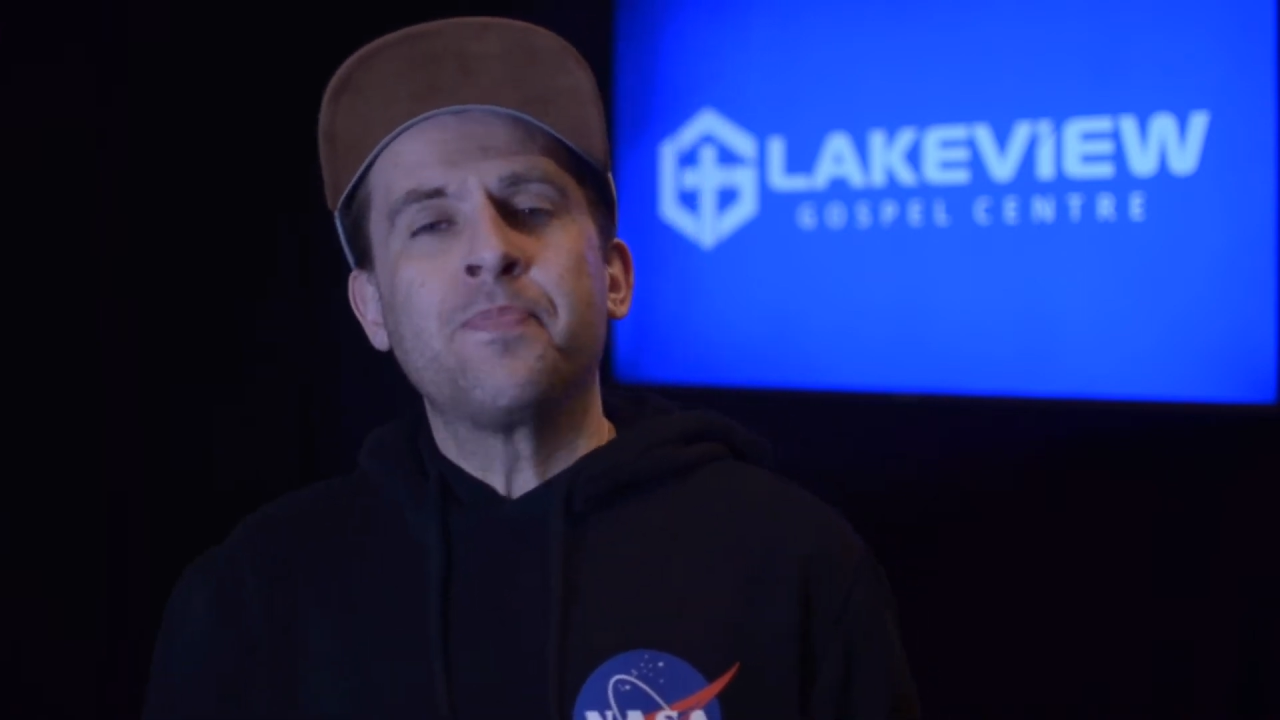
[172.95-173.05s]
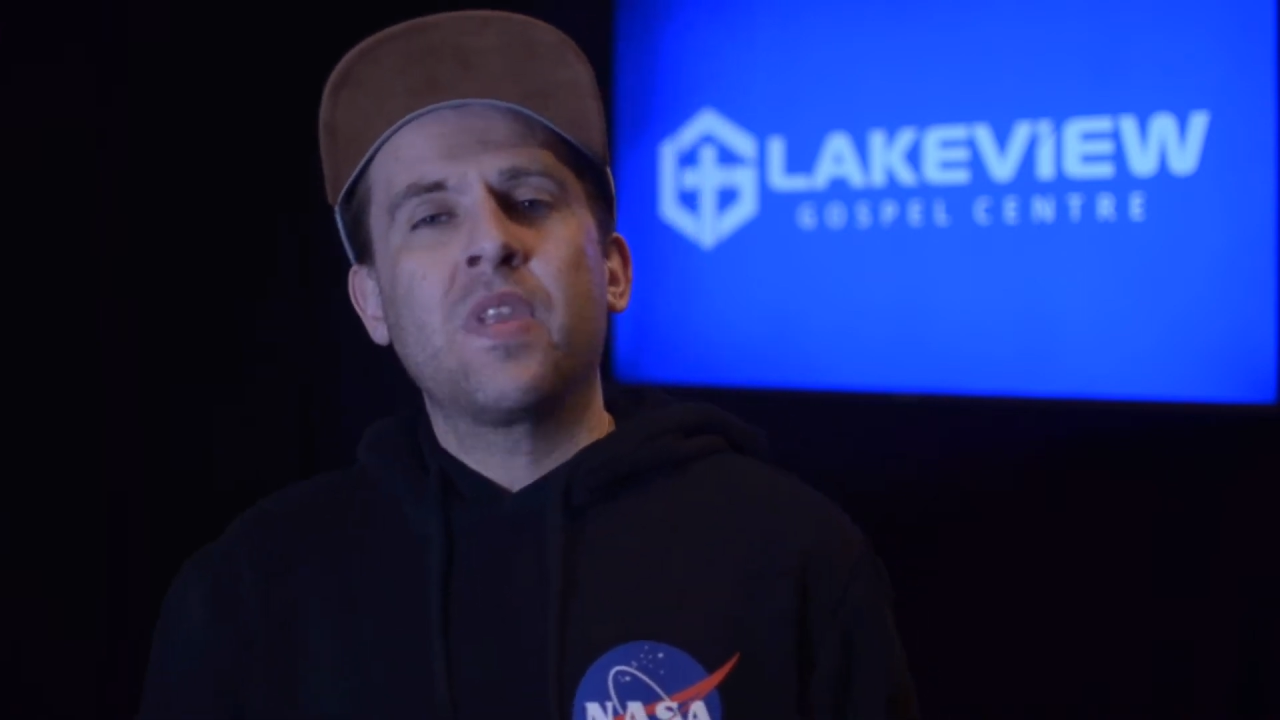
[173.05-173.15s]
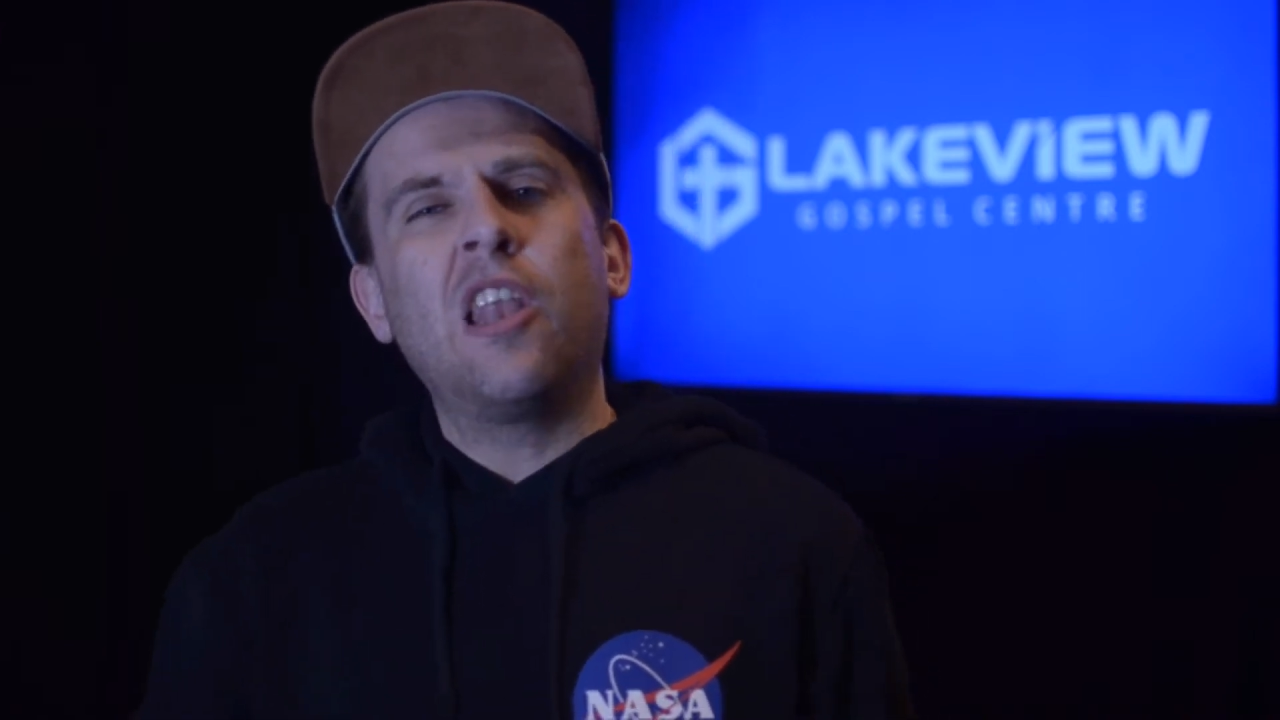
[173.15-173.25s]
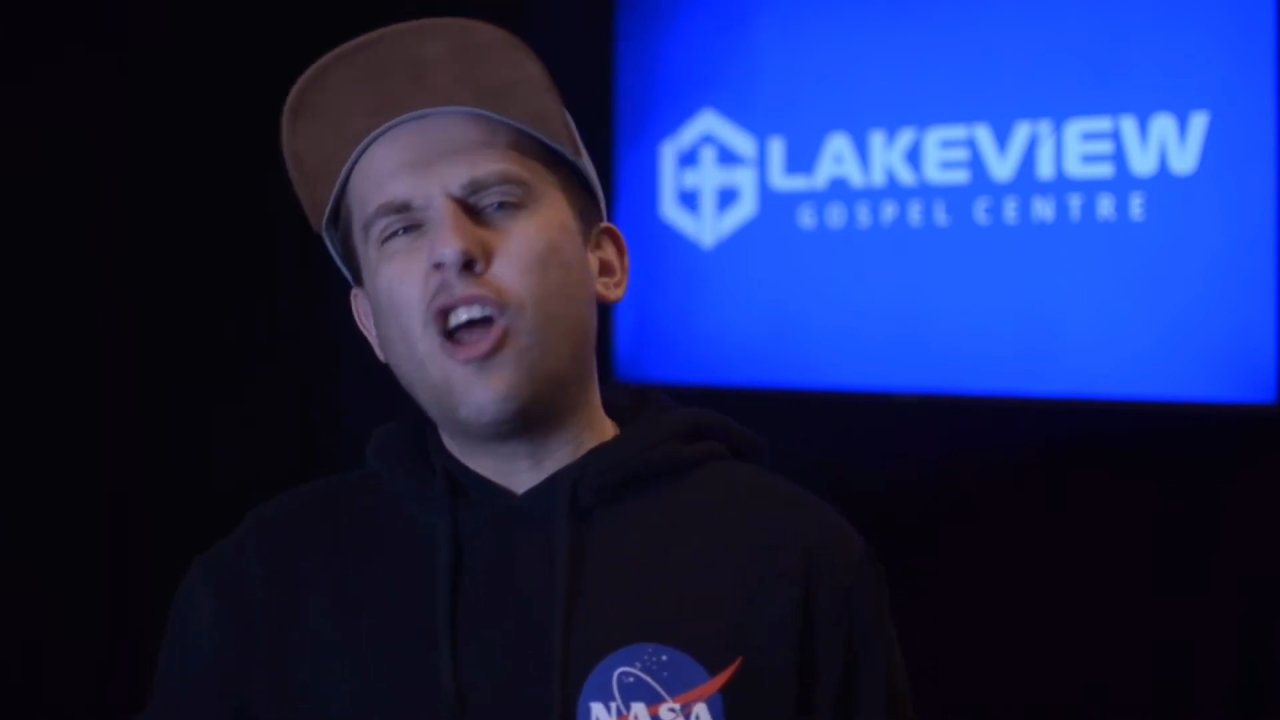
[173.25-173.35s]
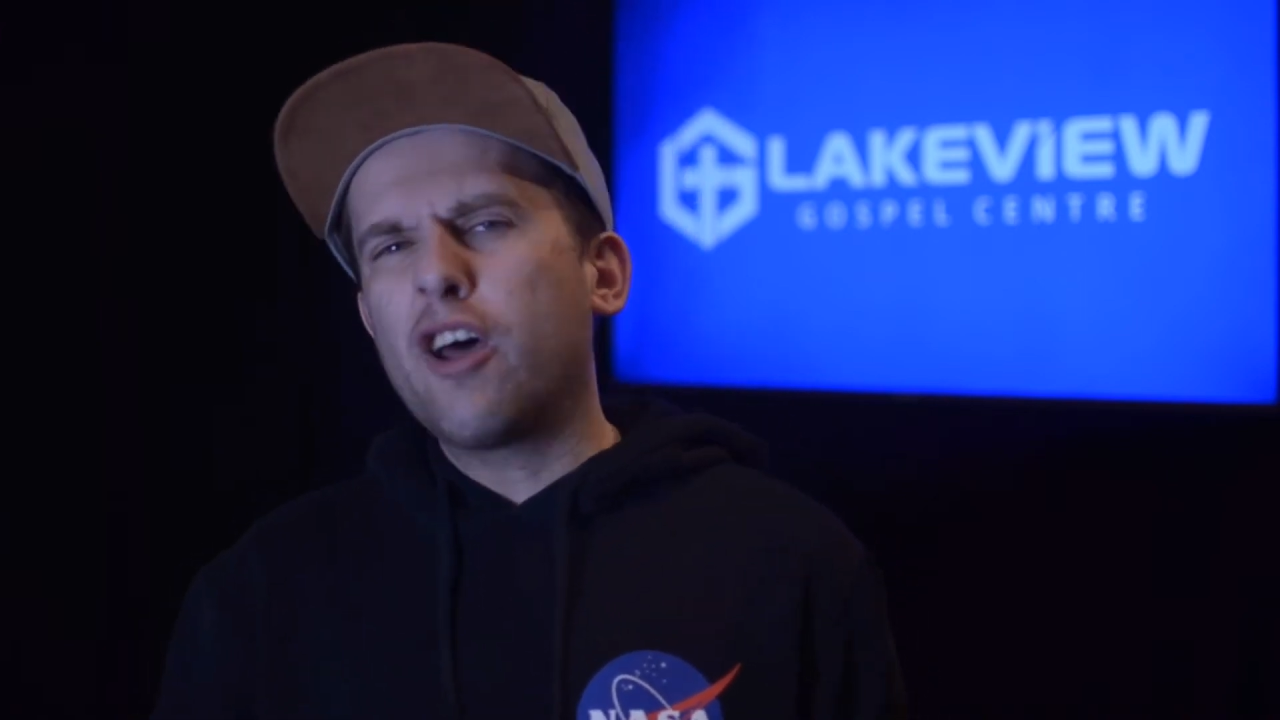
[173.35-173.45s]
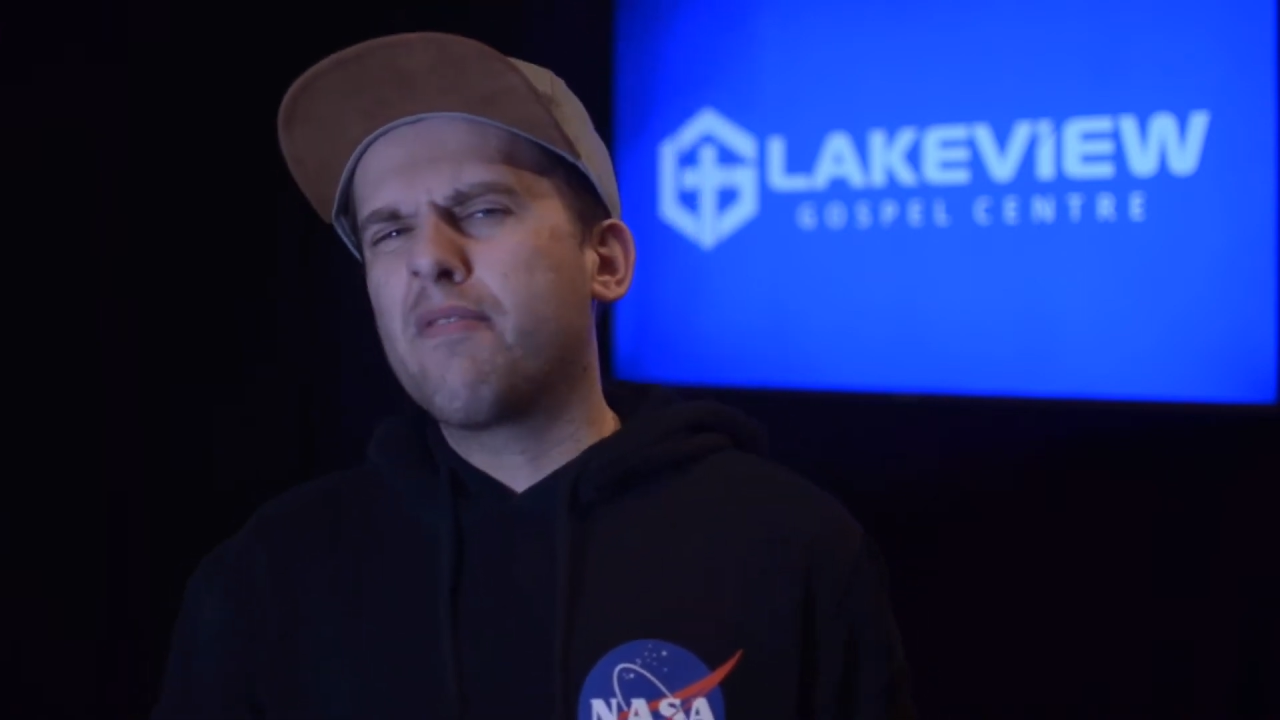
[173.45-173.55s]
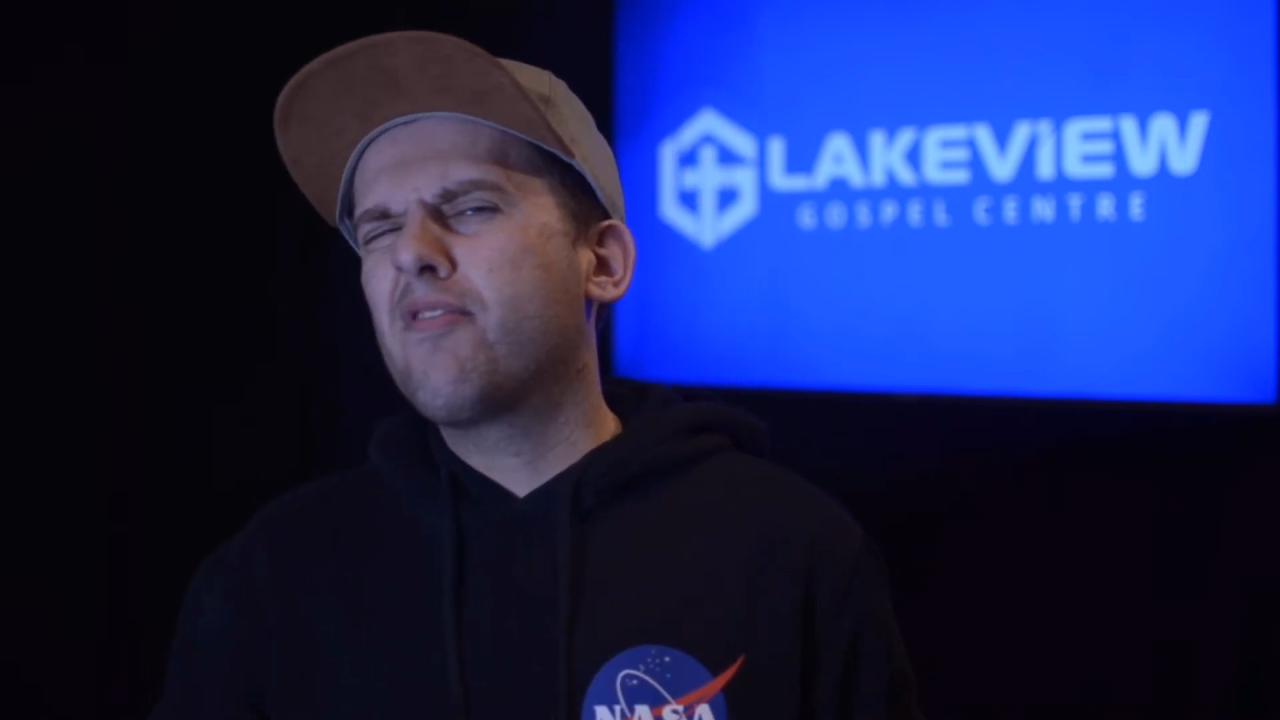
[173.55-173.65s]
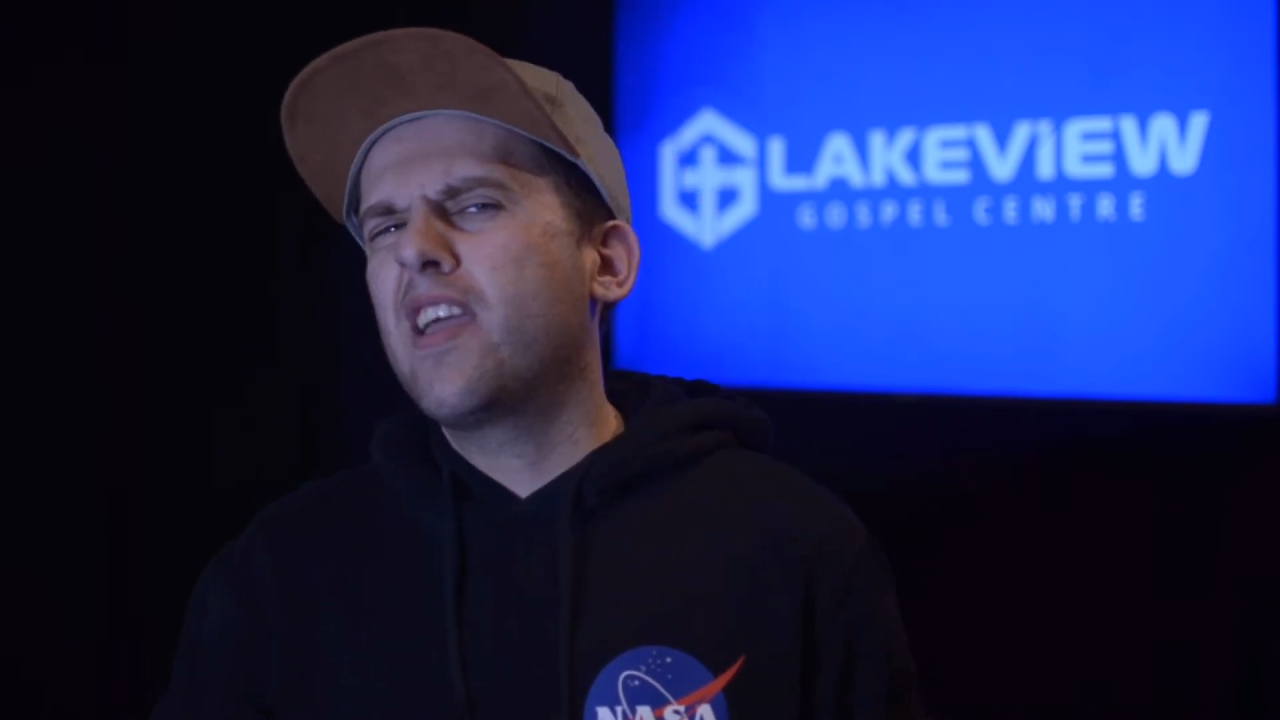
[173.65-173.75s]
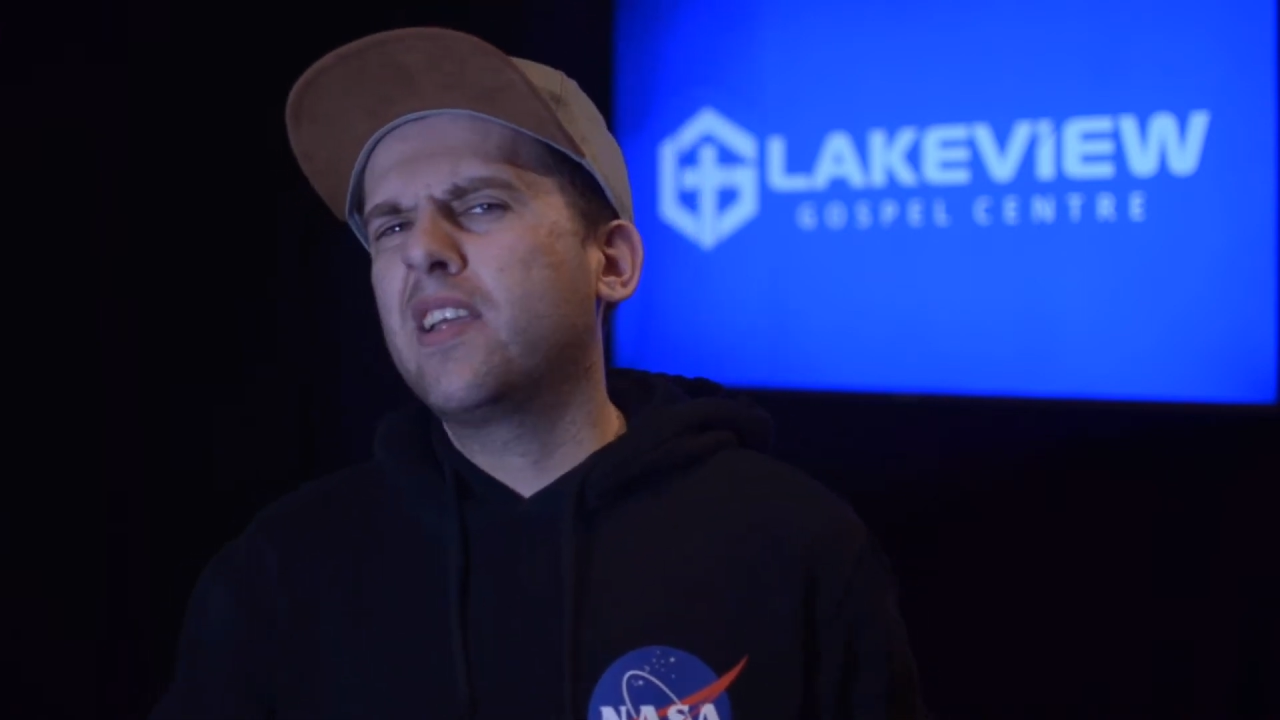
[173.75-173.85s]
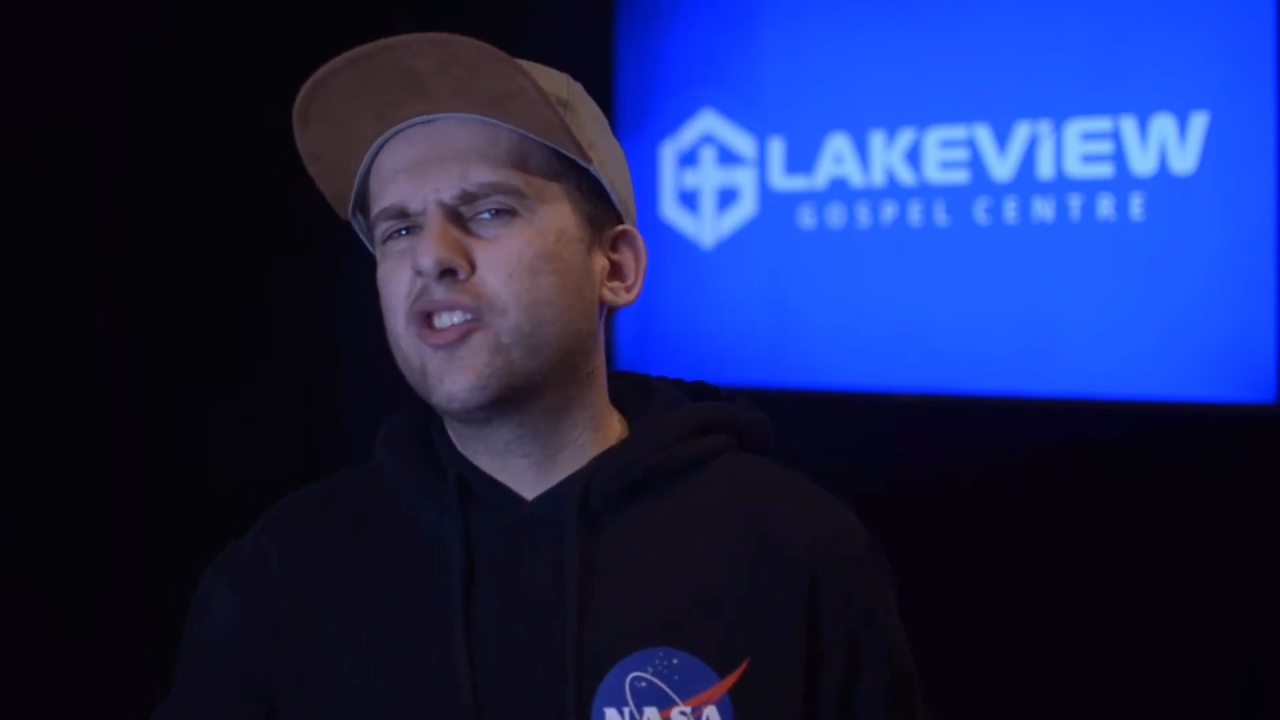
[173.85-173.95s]
a lot of
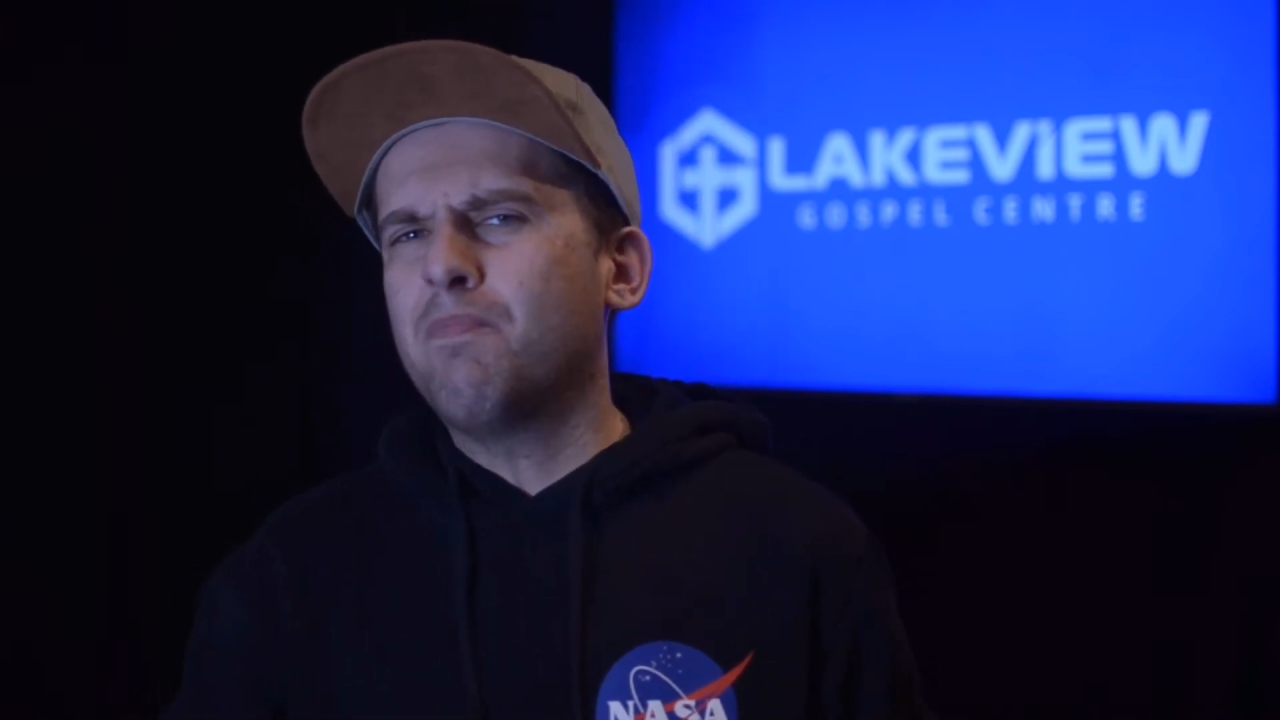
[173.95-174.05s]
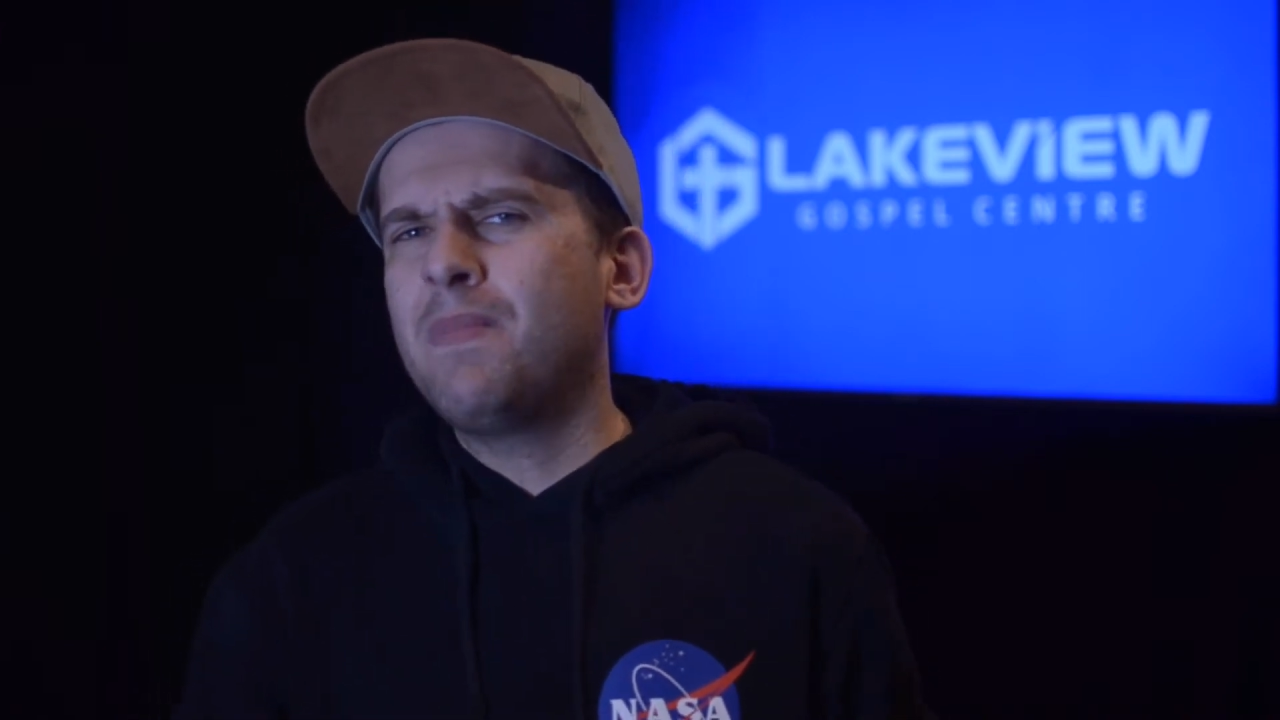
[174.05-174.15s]
things that